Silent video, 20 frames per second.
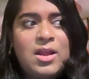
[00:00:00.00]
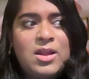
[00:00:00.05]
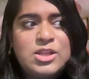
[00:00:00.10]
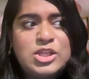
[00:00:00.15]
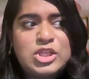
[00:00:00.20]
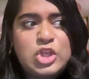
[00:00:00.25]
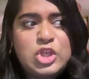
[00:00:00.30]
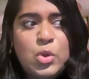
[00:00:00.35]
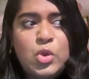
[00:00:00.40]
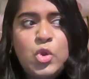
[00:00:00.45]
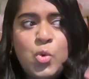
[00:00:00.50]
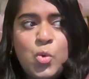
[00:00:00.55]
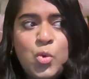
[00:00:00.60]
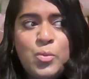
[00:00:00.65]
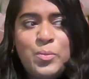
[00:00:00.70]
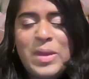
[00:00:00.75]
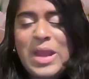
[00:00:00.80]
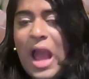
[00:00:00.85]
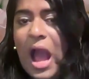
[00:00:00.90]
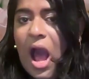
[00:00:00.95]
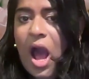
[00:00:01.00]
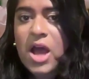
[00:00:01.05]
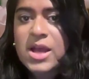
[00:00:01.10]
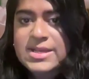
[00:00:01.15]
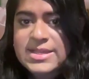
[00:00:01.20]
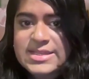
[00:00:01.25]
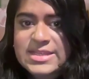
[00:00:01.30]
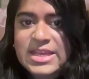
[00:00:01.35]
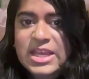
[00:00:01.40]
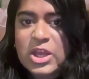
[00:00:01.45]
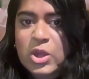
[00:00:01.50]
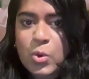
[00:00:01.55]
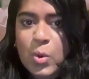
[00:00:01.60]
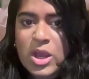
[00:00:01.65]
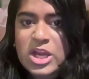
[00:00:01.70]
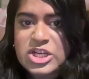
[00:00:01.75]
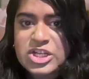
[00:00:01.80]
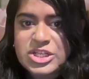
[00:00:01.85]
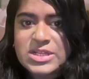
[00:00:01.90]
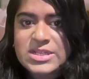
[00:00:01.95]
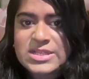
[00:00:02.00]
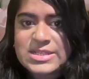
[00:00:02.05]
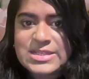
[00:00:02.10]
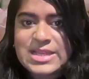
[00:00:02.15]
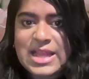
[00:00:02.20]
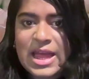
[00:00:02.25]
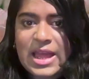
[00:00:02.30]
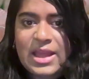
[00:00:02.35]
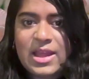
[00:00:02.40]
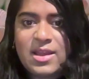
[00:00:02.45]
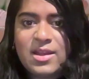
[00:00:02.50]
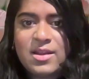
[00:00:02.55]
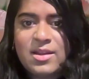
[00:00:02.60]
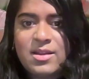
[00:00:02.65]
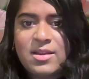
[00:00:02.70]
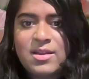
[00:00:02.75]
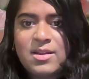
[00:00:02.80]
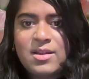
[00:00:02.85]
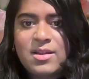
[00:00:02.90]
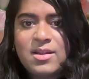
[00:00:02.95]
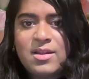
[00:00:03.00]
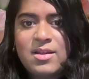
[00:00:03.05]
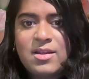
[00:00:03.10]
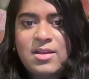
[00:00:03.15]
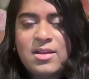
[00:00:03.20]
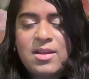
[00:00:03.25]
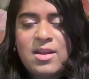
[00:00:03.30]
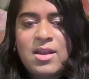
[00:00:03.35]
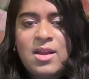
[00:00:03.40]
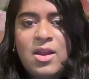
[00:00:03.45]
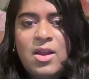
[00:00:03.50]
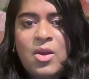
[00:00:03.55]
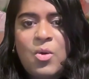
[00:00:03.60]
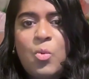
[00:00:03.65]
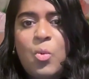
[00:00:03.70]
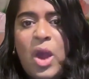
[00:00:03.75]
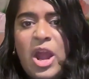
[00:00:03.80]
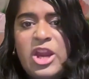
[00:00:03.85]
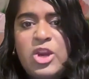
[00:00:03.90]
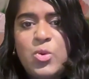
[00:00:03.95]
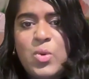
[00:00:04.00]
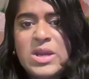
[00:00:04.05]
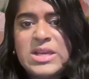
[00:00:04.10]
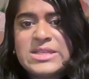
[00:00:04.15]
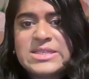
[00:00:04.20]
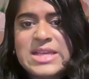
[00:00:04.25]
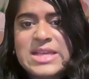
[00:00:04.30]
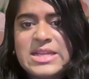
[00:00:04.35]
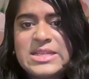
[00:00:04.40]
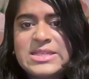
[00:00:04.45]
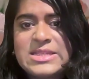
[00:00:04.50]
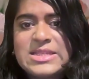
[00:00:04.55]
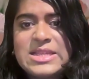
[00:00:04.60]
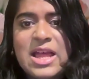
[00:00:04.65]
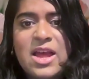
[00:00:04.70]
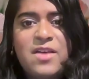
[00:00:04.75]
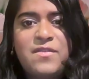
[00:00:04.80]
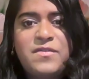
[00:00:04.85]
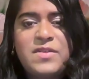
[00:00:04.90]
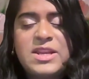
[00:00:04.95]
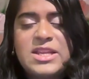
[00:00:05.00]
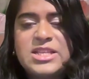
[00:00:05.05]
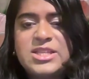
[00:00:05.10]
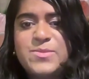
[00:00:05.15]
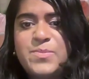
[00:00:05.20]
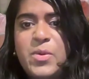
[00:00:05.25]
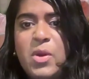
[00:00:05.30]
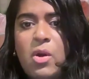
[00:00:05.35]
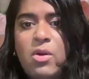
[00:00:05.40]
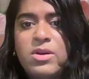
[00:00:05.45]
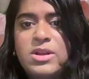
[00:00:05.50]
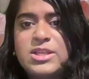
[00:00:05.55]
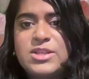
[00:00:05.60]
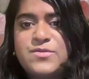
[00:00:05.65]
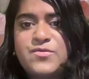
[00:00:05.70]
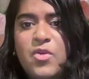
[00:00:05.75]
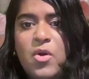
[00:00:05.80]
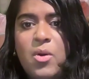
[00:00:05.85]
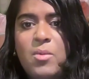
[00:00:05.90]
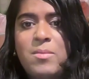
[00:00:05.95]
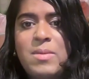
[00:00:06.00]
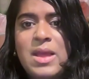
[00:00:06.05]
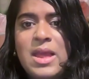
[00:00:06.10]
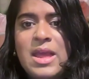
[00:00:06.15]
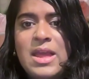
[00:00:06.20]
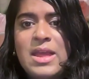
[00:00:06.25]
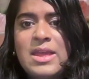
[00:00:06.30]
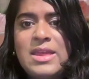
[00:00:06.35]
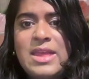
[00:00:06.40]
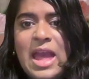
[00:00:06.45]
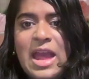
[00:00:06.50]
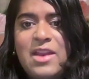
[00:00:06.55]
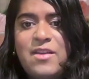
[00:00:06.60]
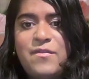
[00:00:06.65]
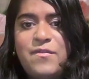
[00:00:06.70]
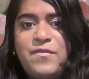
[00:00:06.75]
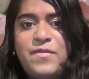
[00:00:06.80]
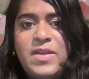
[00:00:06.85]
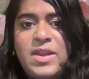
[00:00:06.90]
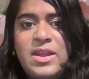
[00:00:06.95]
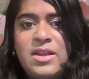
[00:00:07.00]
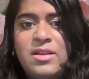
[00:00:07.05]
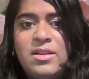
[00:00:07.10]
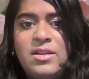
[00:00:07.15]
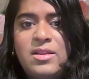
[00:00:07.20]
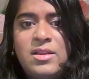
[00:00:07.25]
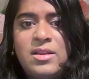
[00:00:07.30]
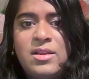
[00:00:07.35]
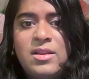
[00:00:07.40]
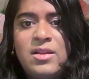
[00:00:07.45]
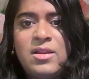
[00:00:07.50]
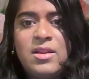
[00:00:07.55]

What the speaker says: So you would be asking questions like, why do I sense love in its purest form, yet feel